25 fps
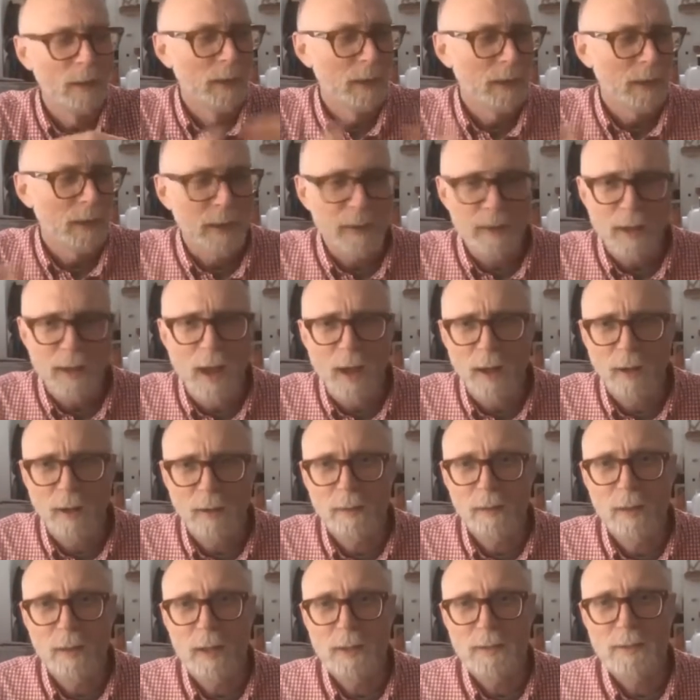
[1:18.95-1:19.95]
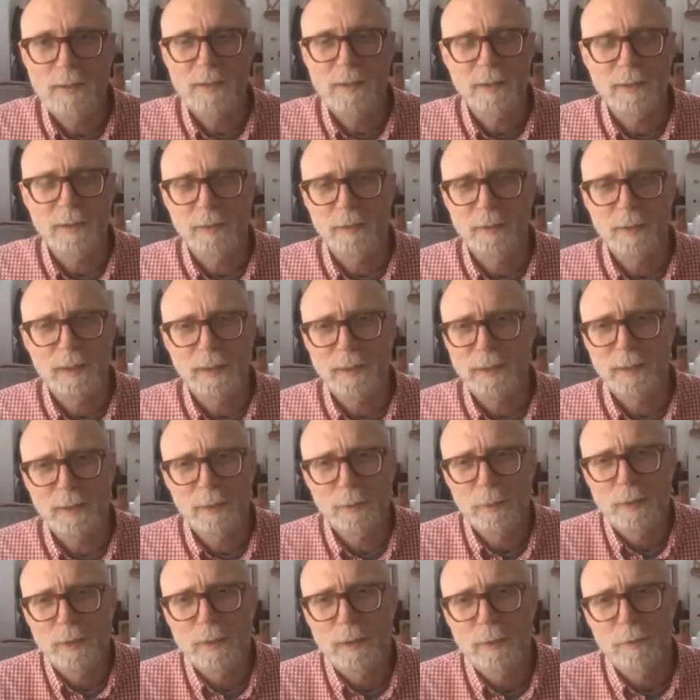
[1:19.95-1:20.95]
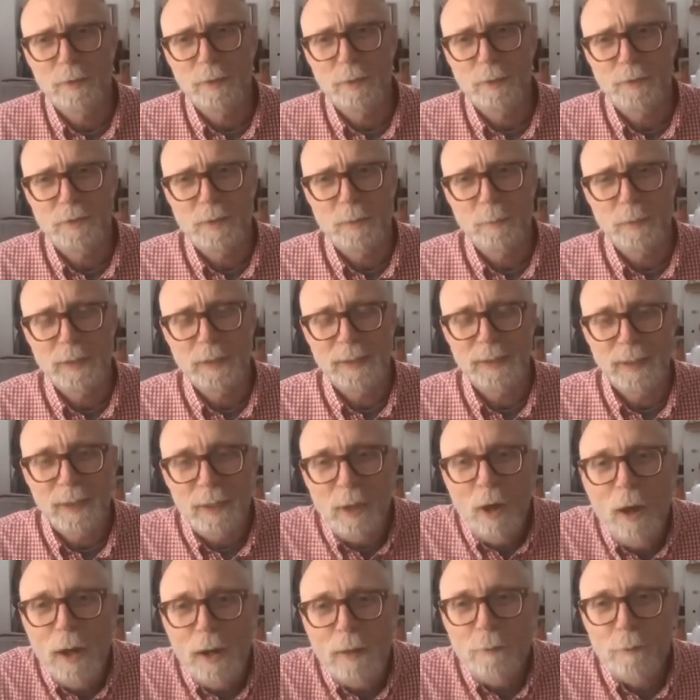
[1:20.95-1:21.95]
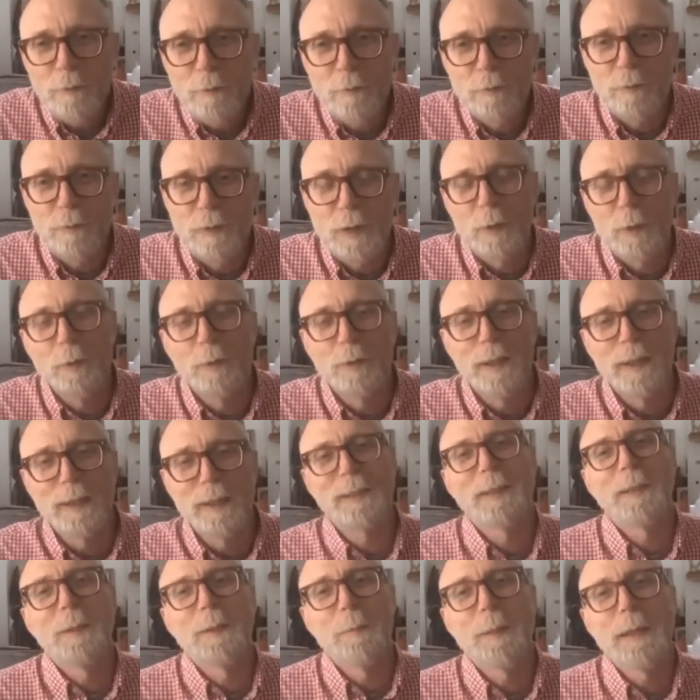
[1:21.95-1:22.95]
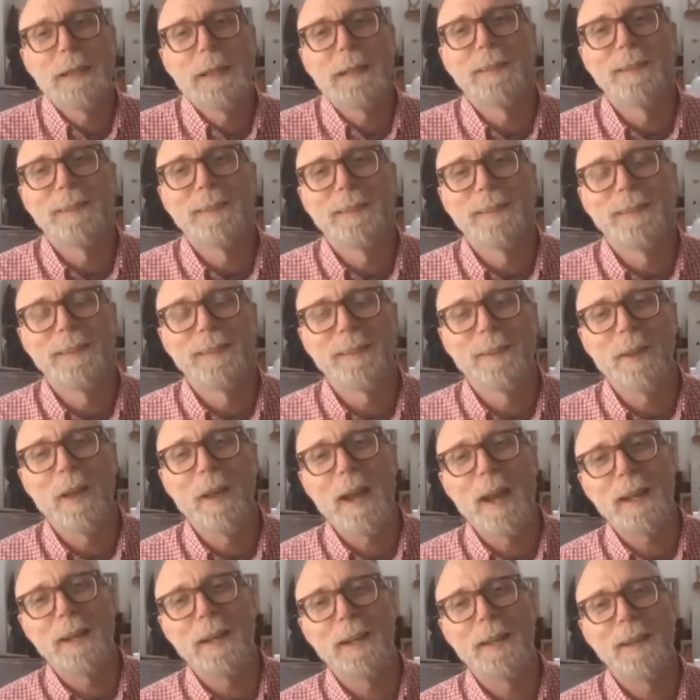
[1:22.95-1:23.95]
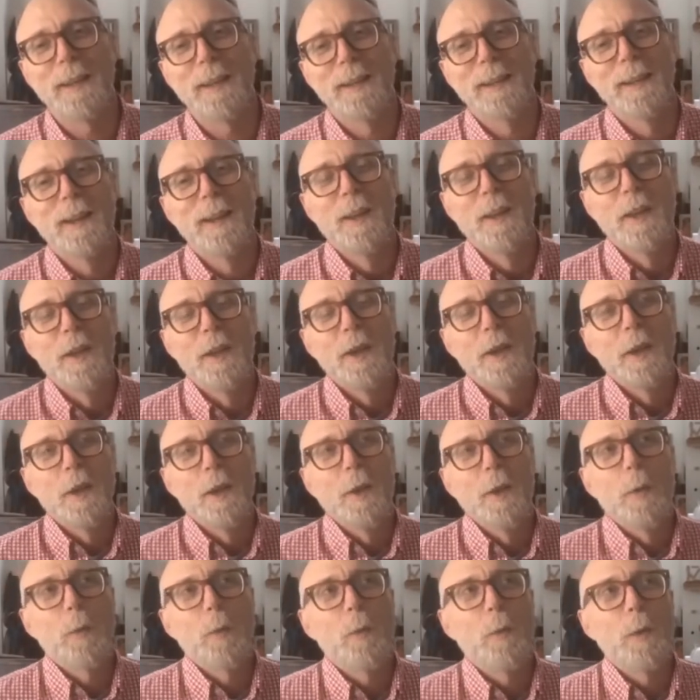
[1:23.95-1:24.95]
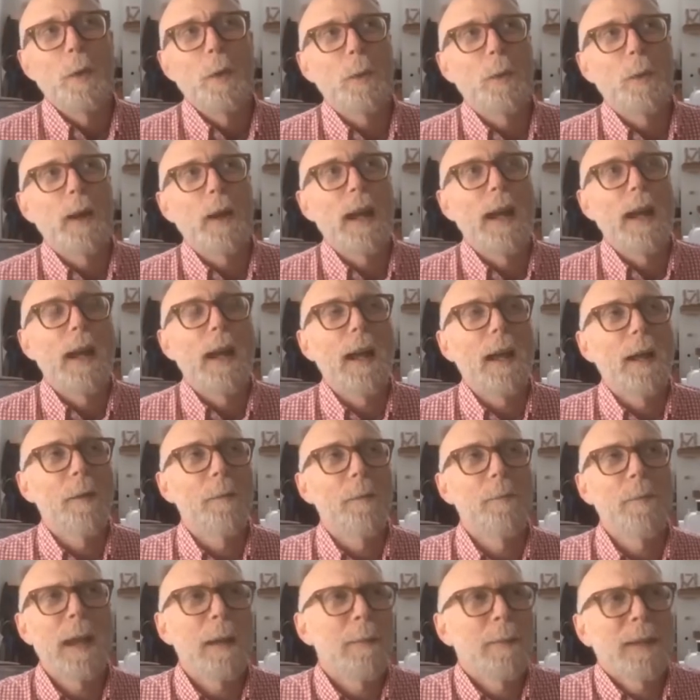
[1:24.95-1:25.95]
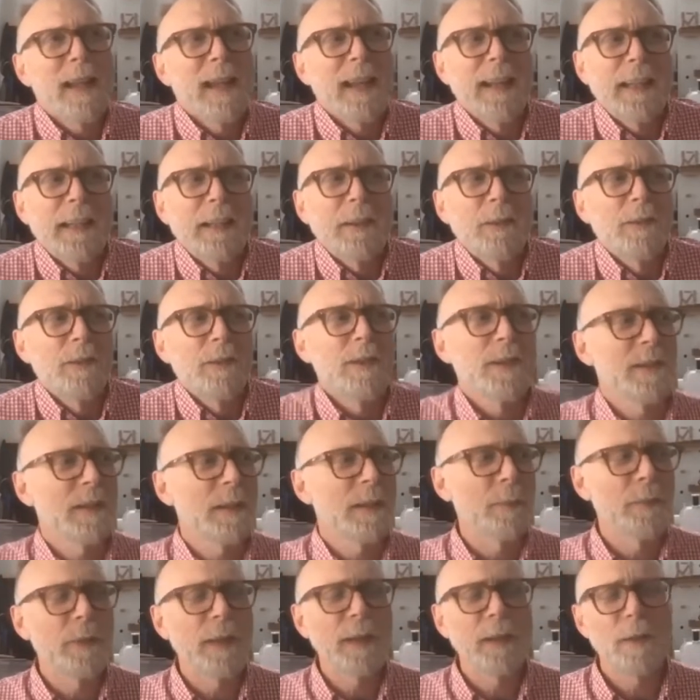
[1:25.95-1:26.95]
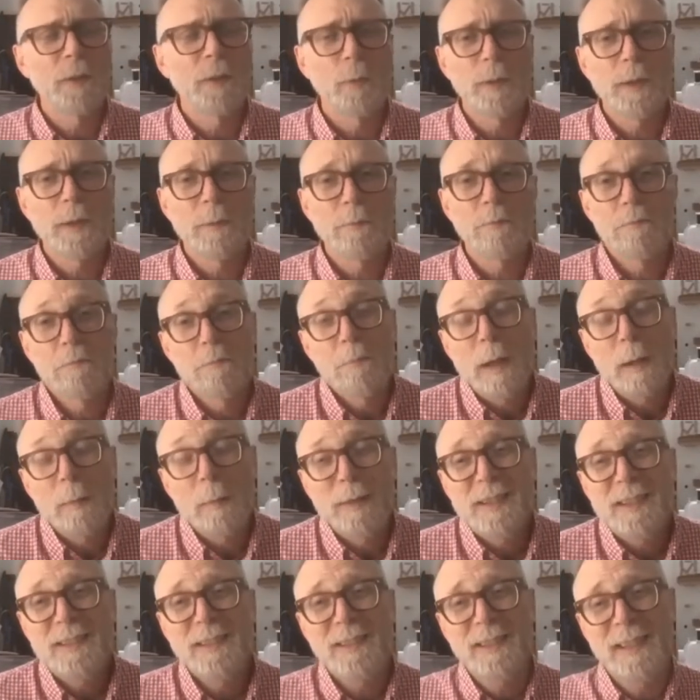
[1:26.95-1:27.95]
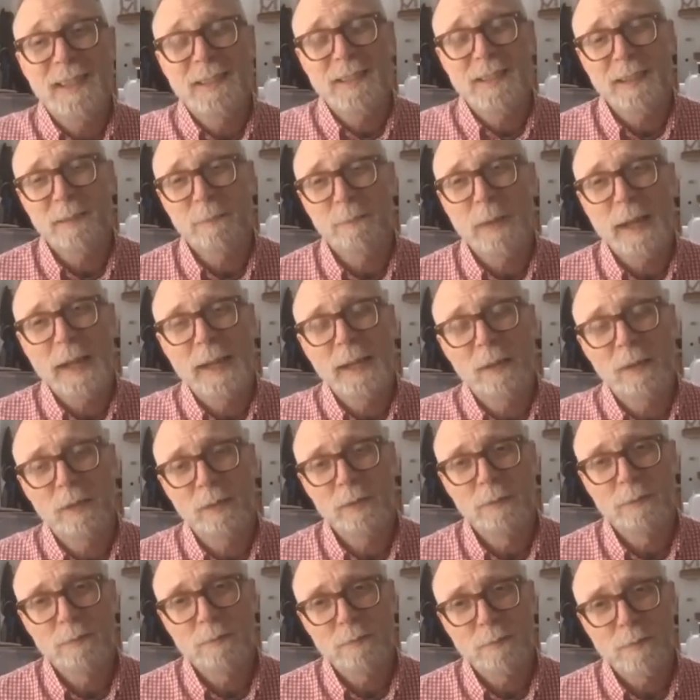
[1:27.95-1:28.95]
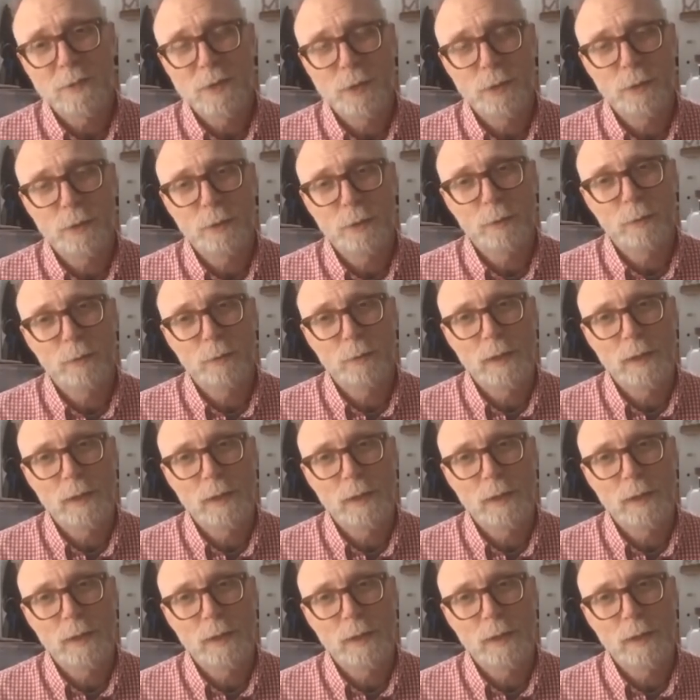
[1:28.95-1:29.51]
an art class in like year 11 or something. And it kind of felt a little bit like we were maybe hanging on to something that we maybe didn't need to hang on to.